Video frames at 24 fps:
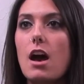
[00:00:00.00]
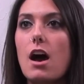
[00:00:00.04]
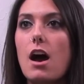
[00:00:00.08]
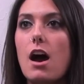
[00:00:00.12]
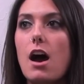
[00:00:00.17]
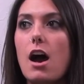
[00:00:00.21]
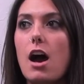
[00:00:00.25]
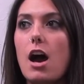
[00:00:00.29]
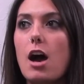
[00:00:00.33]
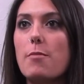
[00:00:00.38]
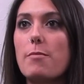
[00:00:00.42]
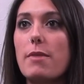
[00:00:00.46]

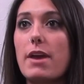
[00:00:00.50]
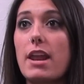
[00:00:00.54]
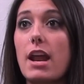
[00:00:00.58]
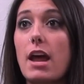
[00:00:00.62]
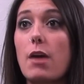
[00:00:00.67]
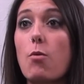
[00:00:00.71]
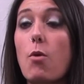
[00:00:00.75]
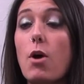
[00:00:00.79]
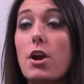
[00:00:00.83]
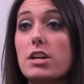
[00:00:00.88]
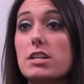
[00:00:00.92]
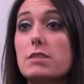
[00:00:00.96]
and
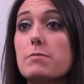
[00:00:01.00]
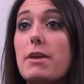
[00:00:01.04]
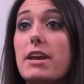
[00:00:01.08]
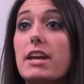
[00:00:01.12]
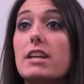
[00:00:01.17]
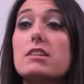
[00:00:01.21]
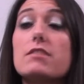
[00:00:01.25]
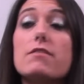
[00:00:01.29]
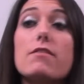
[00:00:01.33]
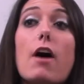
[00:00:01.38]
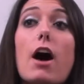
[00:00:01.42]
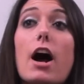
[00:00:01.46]
I wanted to make
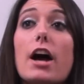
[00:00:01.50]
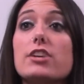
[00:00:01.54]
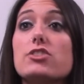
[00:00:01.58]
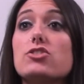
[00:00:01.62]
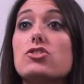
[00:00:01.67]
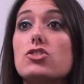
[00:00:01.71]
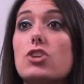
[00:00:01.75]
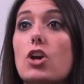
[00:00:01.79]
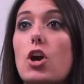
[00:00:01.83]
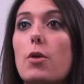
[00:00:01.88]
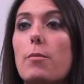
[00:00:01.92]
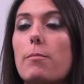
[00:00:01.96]
a
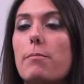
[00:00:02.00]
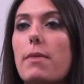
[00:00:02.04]
devised show,